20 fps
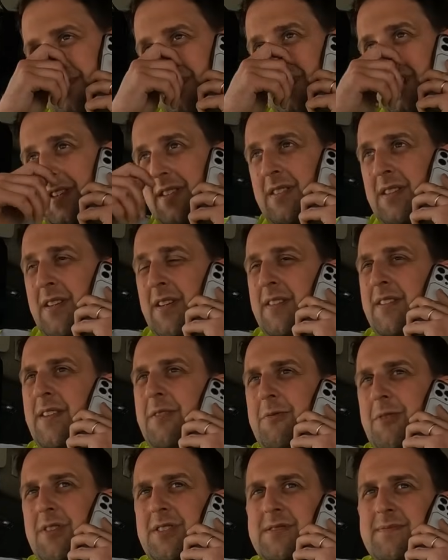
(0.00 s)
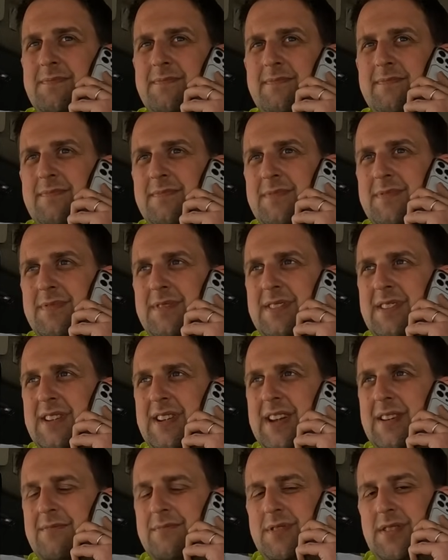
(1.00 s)
Yeah, No worries.
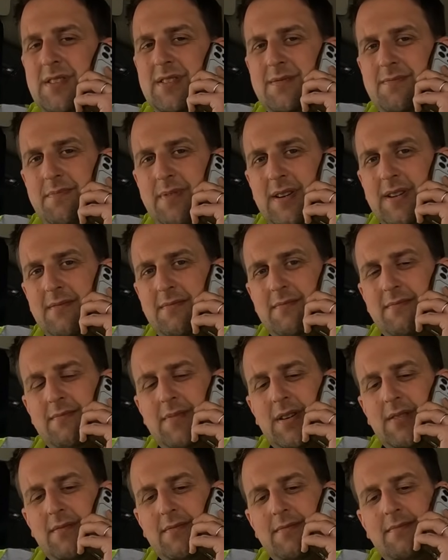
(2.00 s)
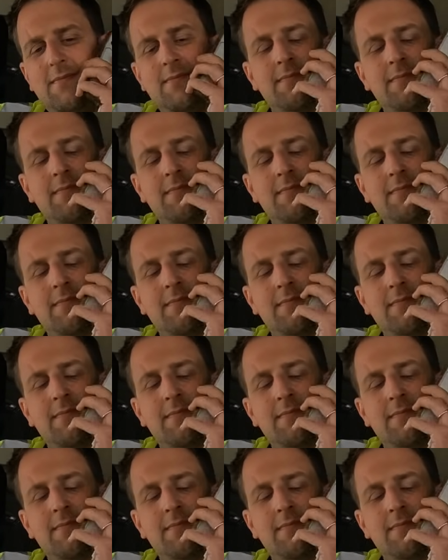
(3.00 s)
Yep, yeah, cheers, bye, bye.